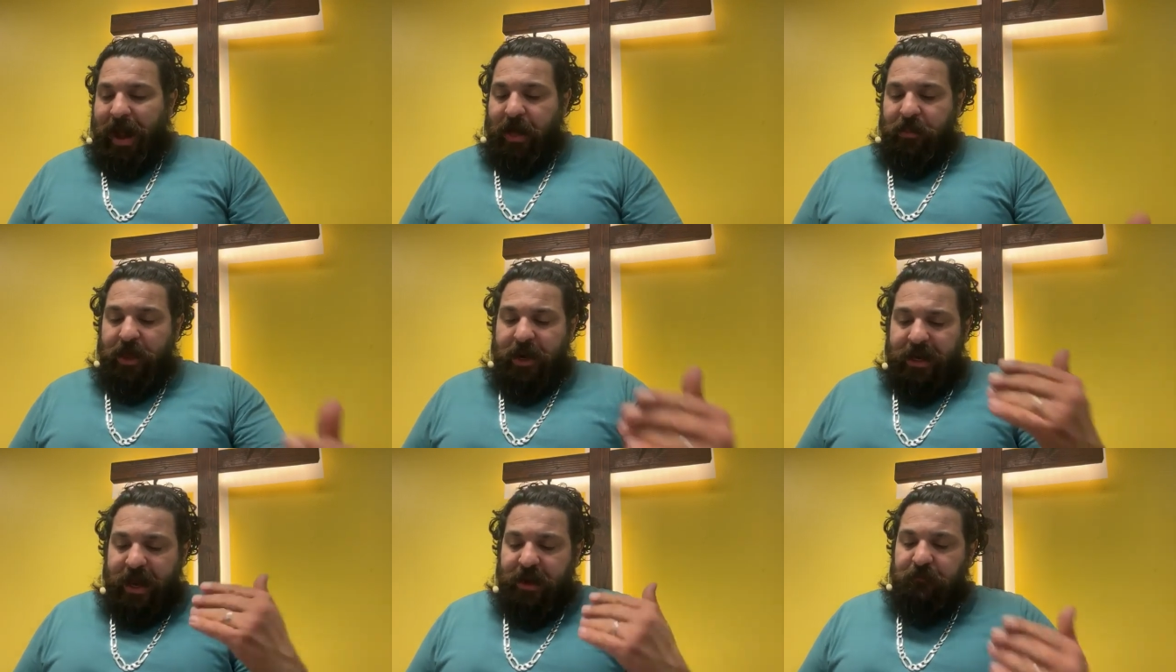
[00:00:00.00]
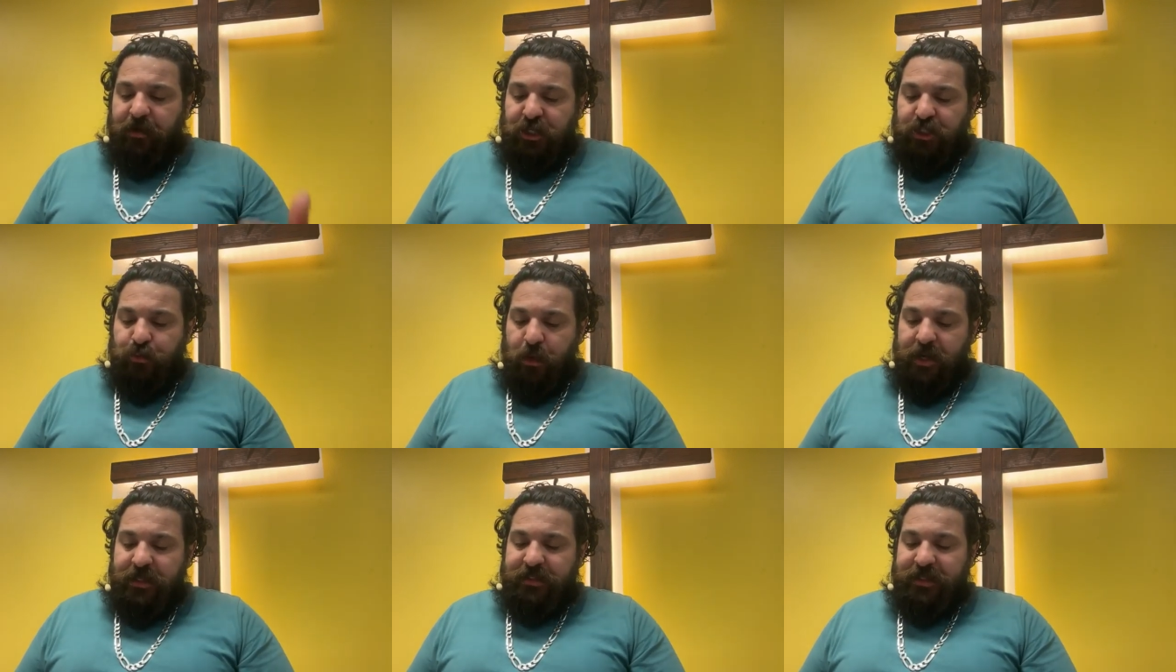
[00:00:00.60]
And then again in verse
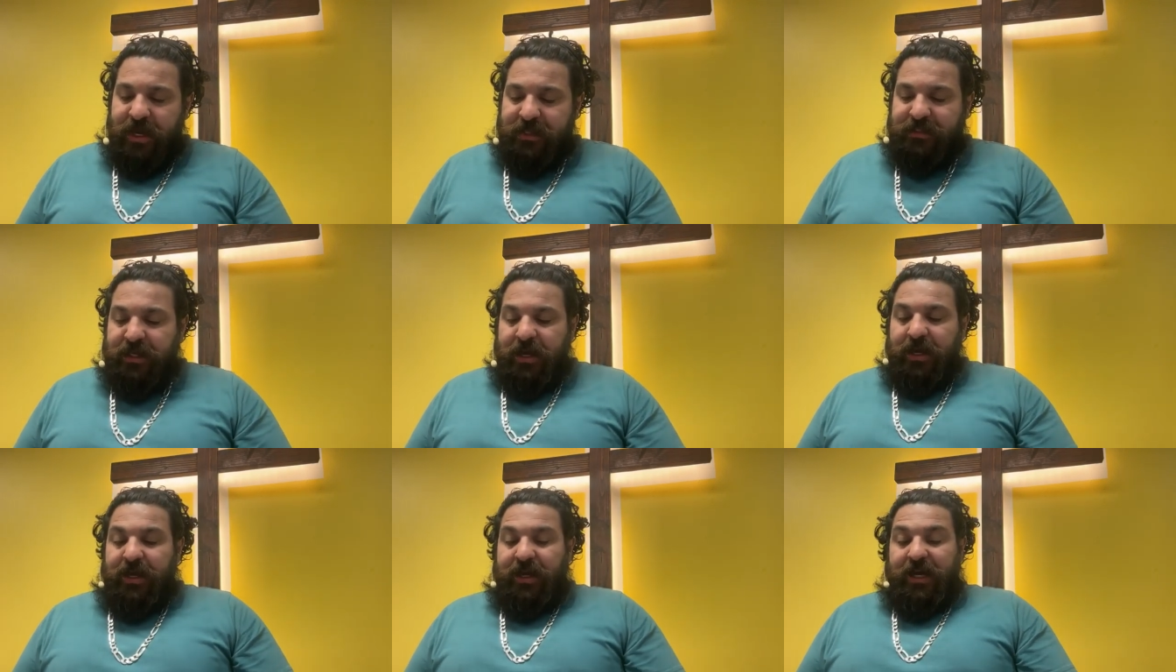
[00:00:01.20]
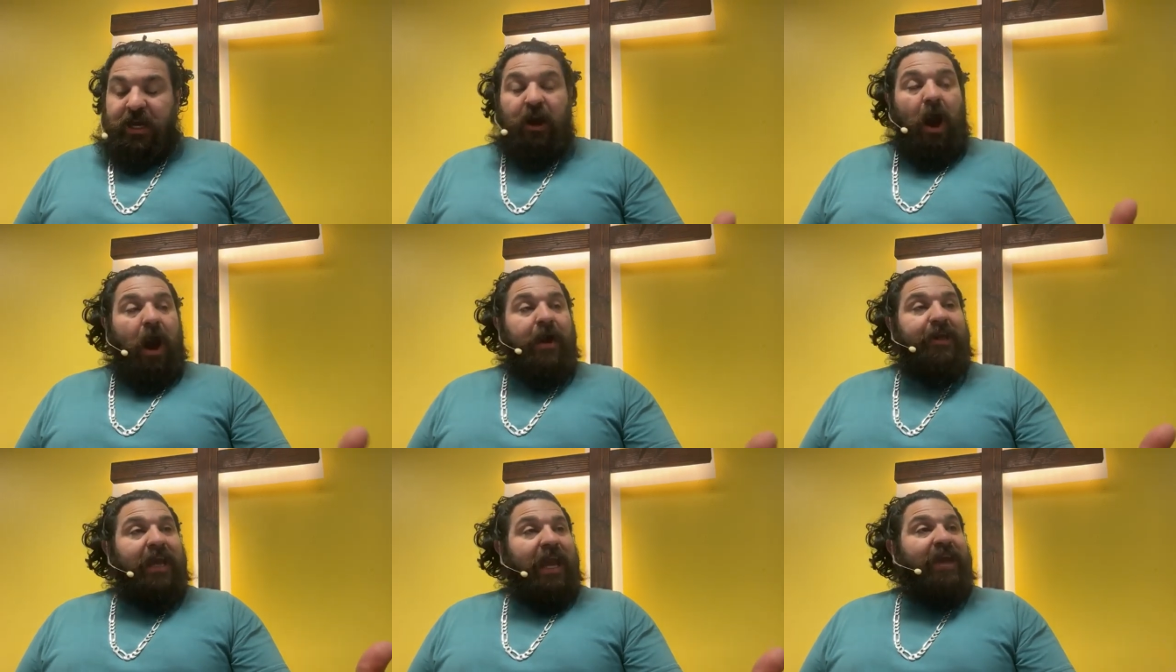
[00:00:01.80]
1, it says,
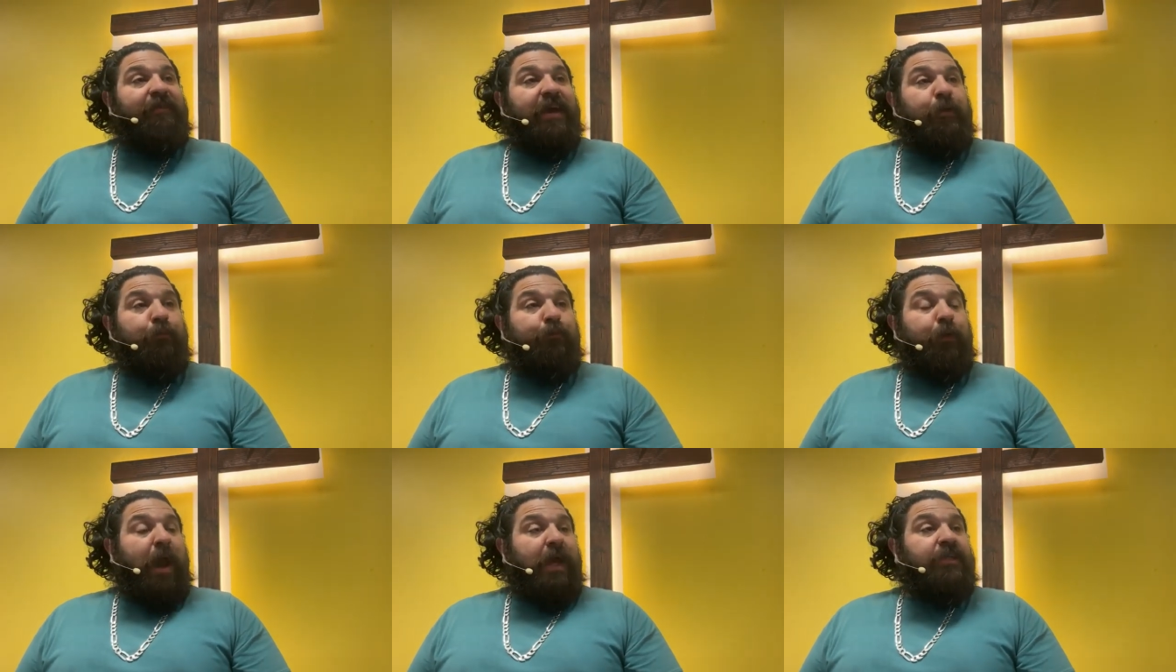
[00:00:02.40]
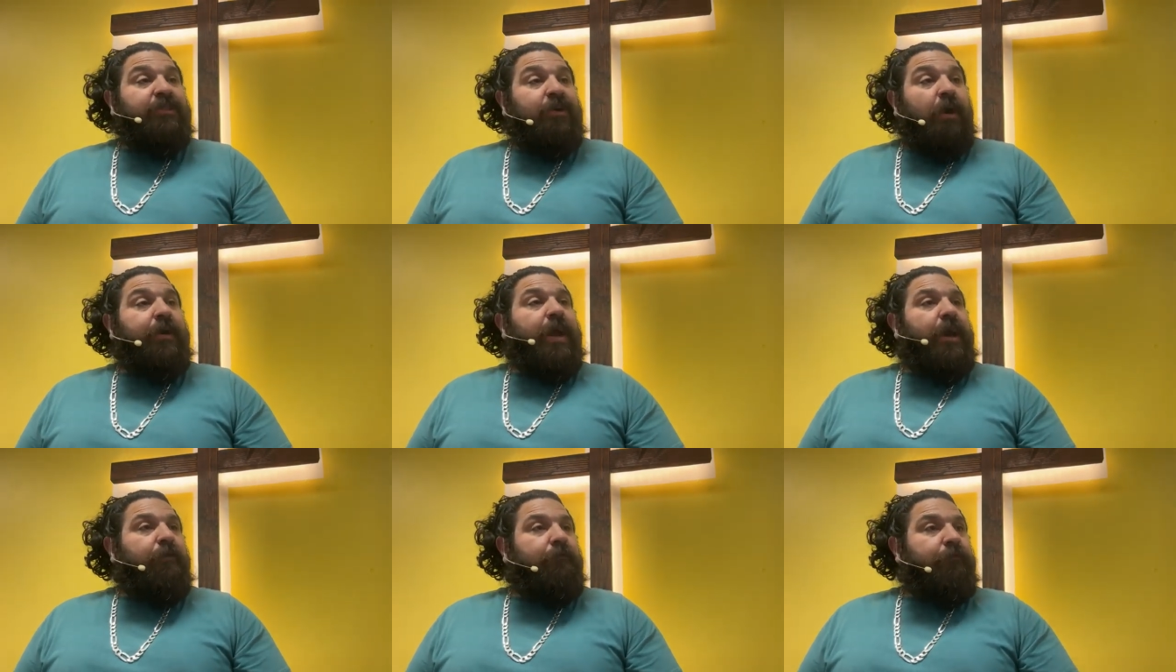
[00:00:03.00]
God gave him rest
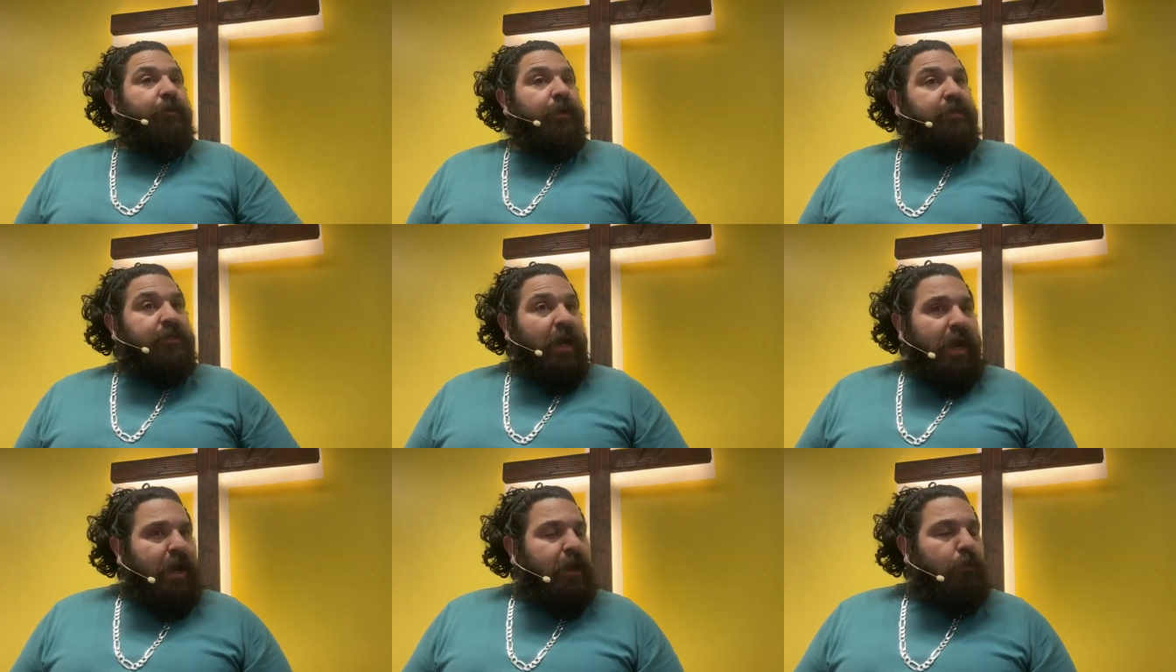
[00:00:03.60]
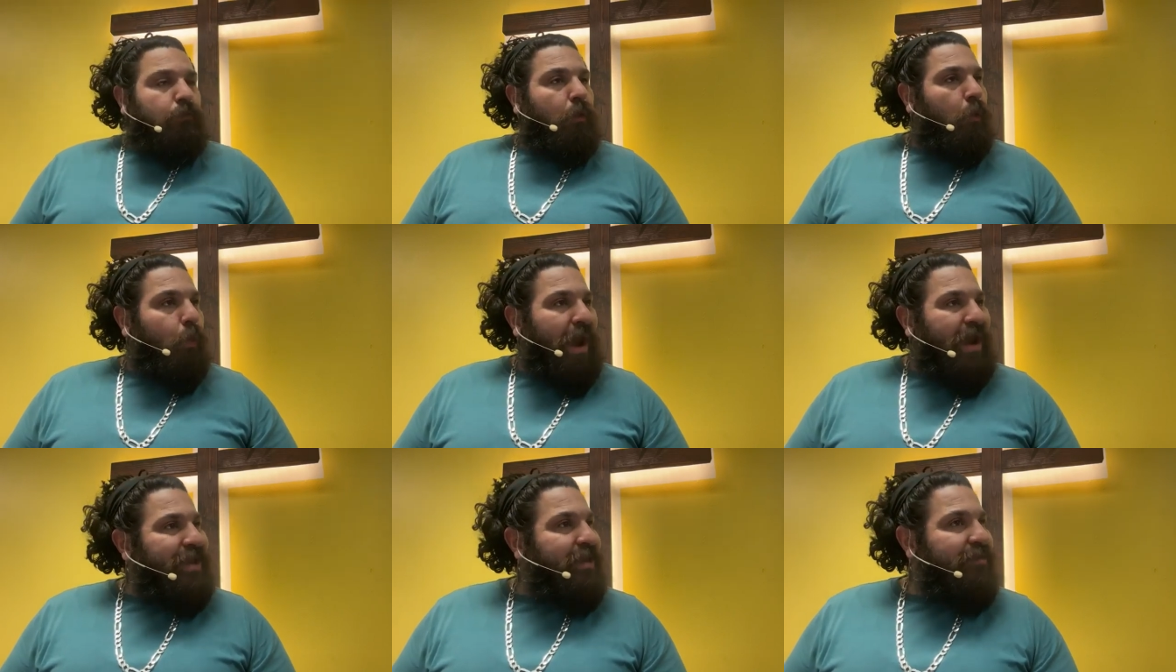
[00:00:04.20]
on every side. Well,
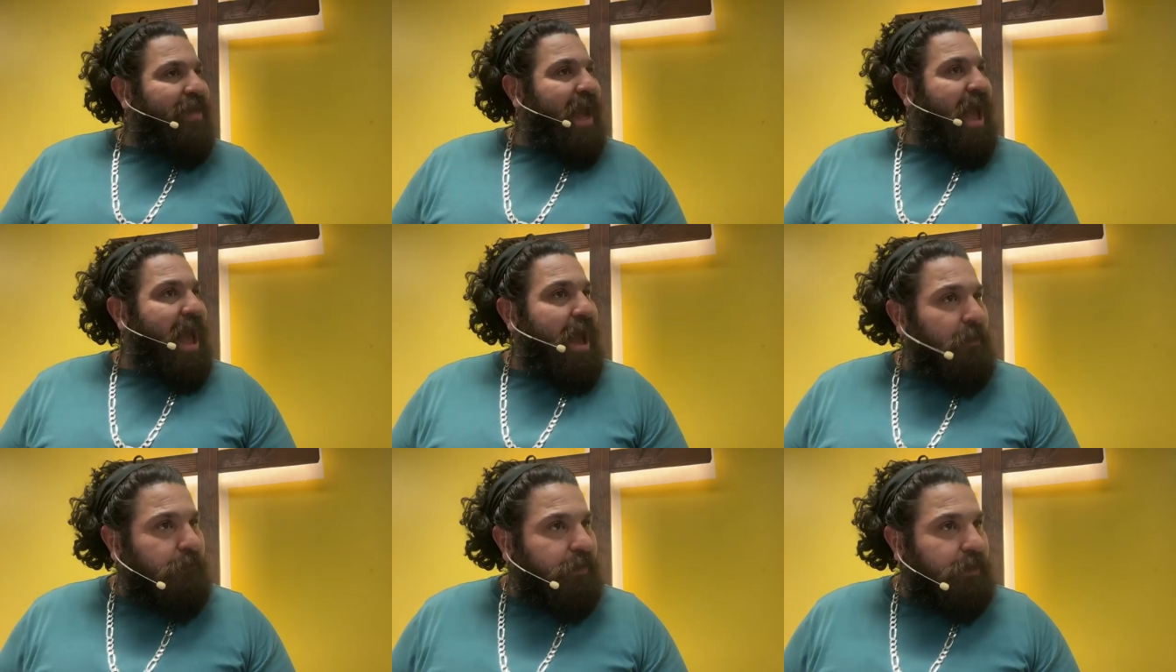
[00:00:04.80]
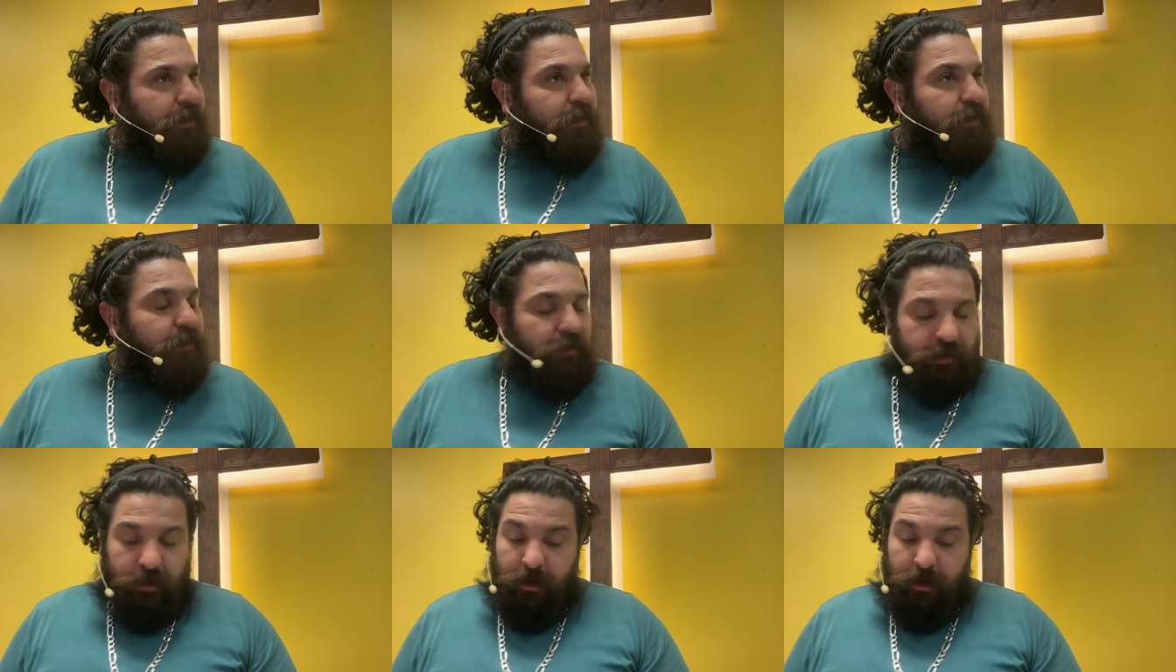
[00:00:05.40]
when did that happen?